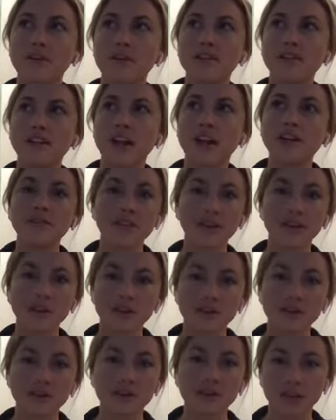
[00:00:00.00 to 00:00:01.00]
it's kind of
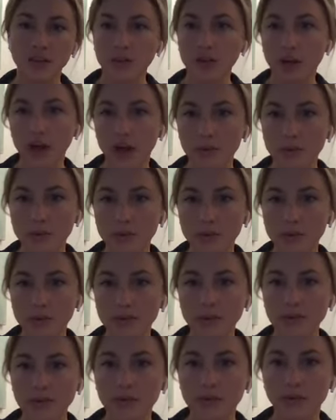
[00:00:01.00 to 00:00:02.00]
like Europe.
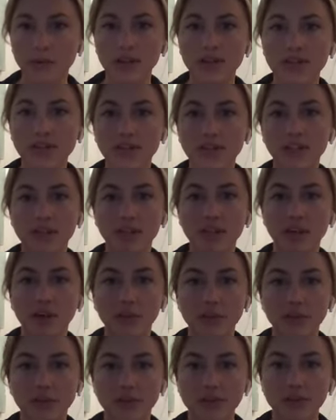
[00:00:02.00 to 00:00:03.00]
Norway is like
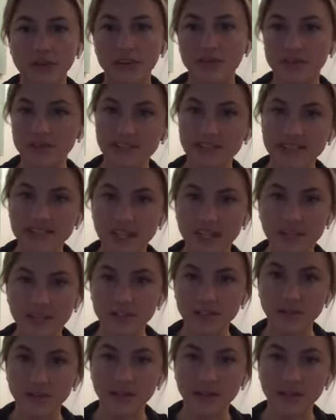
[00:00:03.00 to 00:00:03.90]
Europe with all the different states.